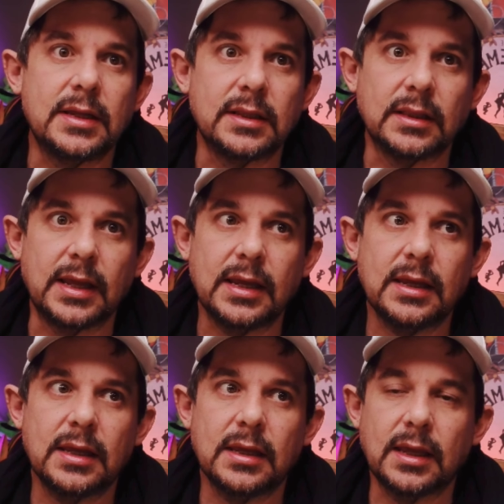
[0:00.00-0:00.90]
in the
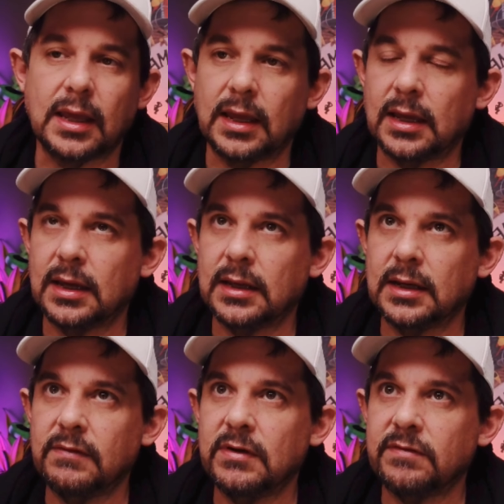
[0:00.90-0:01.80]
link,
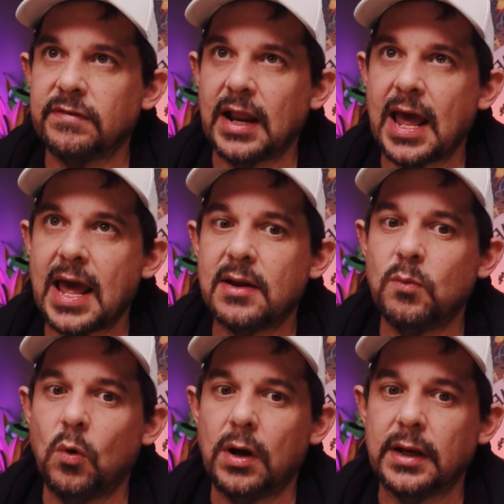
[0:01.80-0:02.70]
and even if it
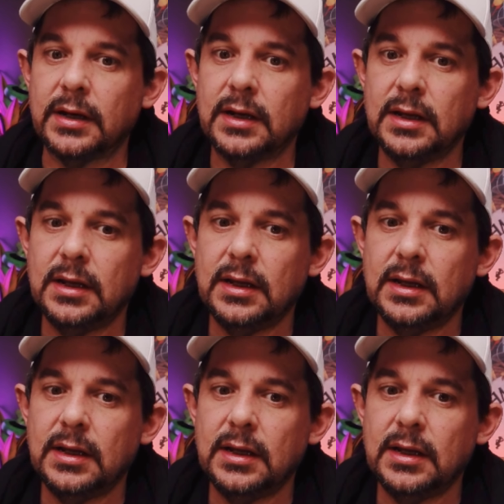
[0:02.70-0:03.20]
had one,